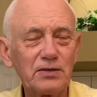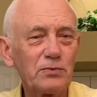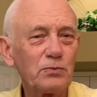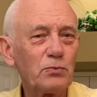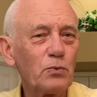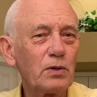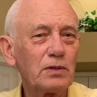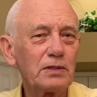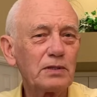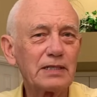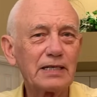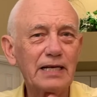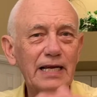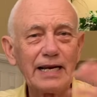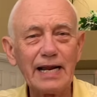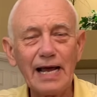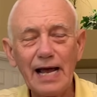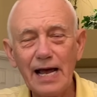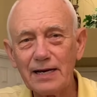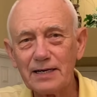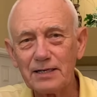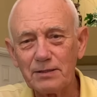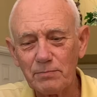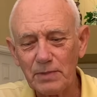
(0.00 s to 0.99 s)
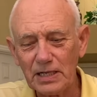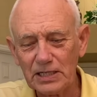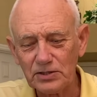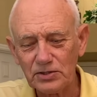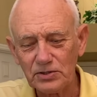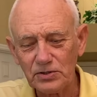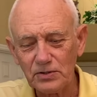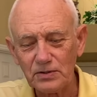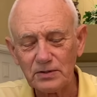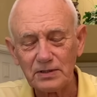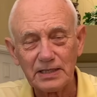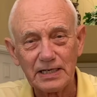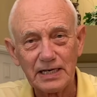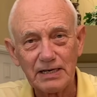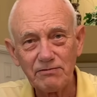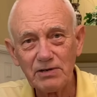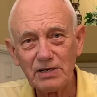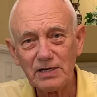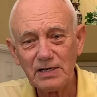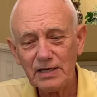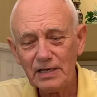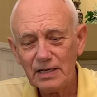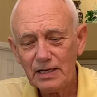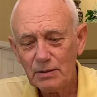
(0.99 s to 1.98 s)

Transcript: are wanting to get out and make sure that every